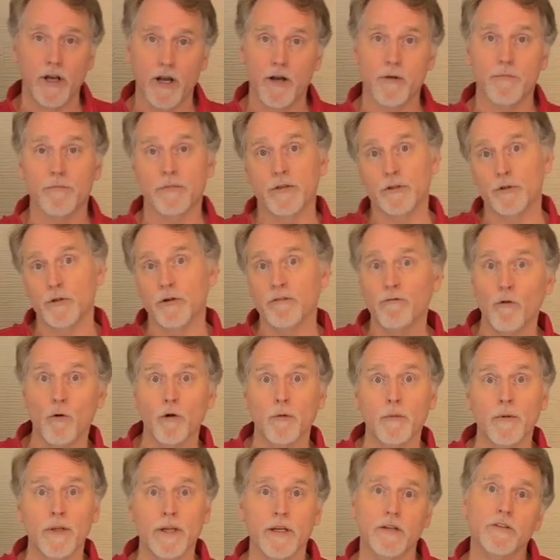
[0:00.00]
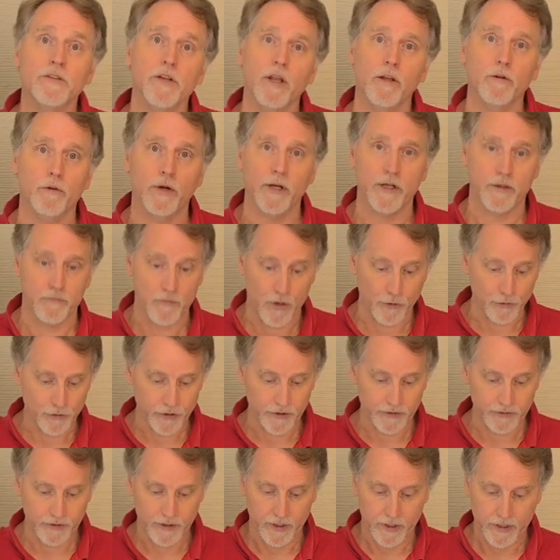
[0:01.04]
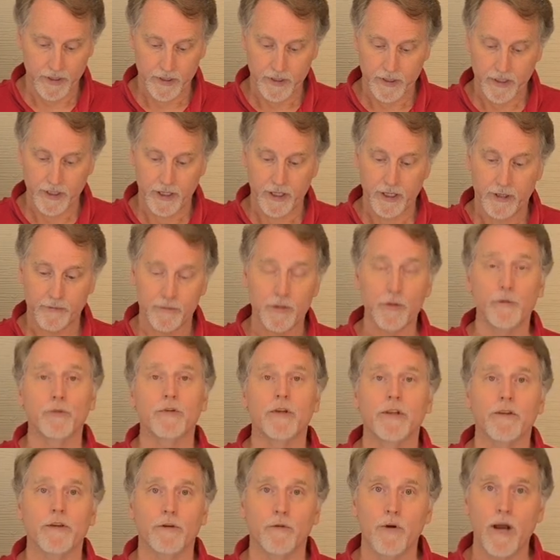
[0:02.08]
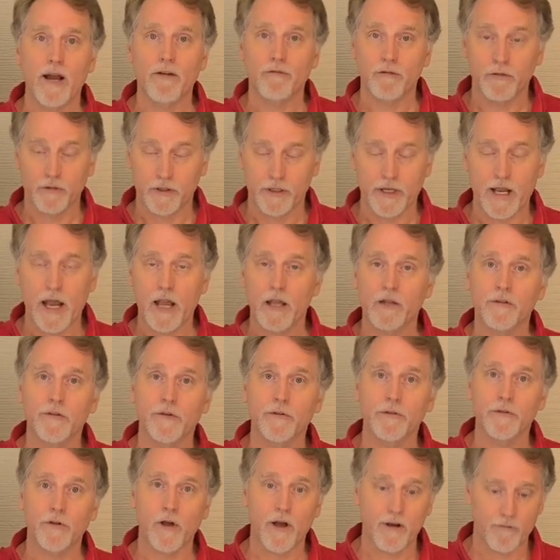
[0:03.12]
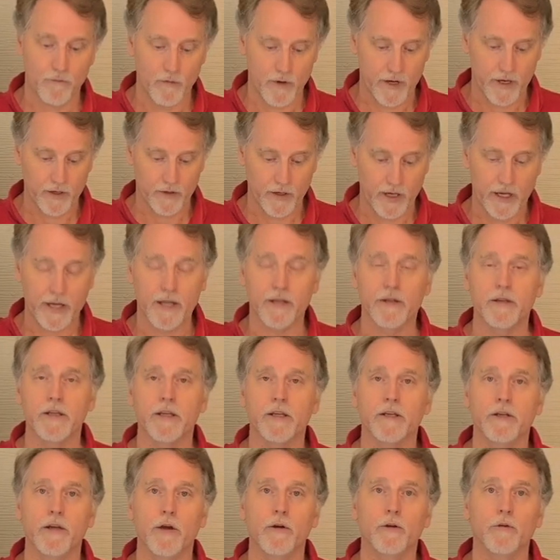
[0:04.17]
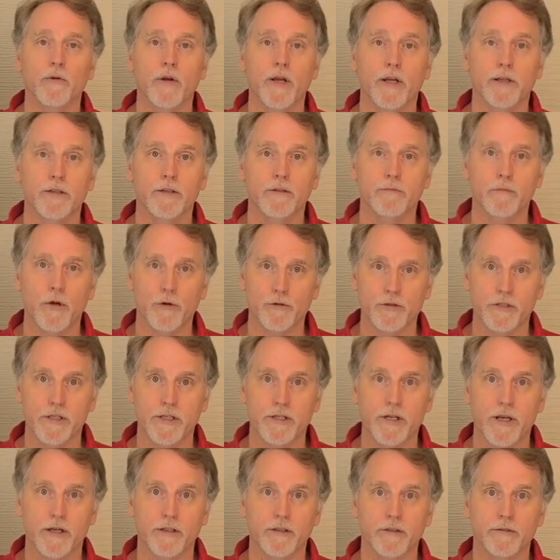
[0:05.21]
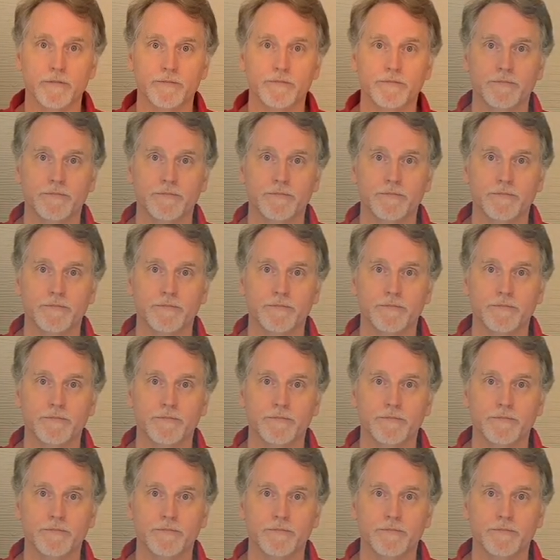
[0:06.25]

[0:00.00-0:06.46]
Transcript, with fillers: um, uniformly accelerated motion um, using the graphical analysis software and the GoDirect motion detector.